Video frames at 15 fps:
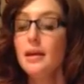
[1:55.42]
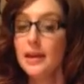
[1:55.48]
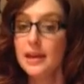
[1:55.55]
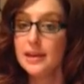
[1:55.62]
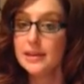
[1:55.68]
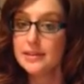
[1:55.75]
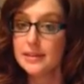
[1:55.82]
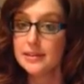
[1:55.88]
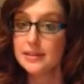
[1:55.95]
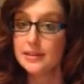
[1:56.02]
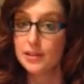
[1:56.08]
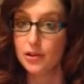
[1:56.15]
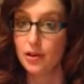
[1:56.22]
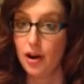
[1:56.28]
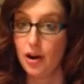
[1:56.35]
He has
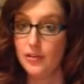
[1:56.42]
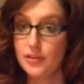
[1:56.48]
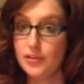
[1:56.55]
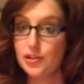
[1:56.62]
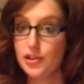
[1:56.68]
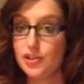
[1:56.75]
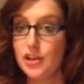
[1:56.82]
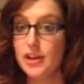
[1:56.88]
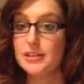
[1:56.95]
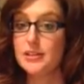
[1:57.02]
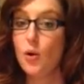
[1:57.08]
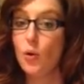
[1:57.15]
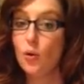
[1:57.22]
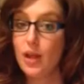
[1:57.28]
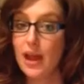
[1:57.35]
listened to Garth and Trisha his
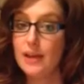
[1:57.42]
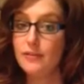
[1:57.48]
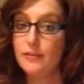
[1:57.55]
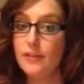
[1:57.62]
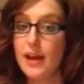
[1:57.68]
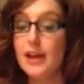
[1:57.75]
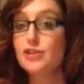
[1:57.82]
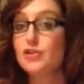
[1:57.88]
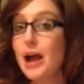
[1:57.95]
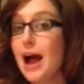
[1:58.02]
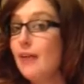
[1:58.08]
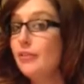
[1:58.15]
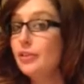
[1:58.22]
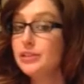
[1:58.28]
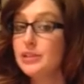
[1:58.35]
whole life and
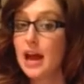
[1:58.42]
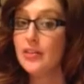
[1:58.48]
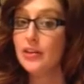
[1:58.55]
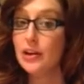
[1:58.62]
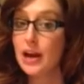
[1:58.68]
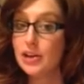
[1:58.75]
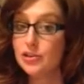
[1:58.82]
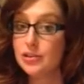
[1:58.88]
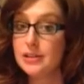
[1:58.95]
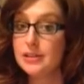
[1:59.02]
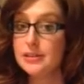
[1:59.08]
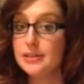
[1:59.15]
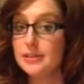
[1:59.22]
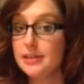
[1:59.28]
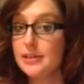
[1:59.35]
traveled to other
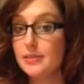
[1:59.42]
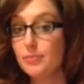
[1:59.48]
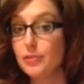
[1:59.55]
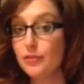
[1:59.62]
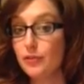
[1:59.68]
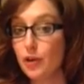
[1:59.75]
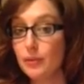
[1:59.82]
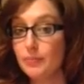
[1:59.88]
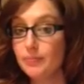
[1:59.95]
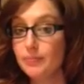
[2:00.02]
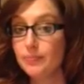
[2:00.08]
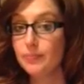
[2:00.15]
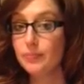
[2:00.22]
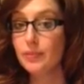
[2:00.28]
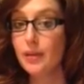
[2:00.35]
countries to see them perform.
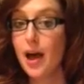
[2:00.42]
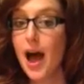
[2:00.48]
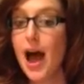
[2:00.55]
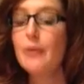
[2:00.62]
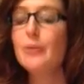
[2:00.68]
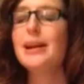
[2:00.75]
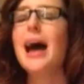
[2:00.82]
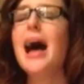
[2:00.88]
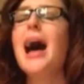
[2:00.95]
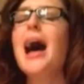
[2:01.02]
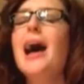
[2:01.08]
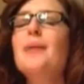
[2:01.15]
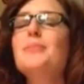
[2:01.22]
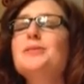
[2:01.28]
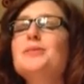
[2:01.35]
I would
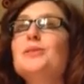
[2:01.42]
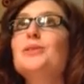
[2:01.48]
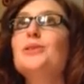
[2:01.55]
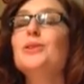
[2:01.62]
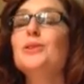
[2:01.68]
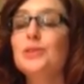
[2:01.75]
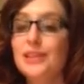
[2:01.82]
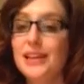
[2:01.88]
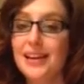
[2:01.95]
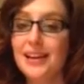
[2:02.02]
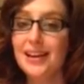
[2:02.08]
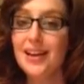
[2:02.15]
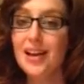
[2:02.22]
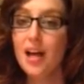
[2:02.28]
absolutely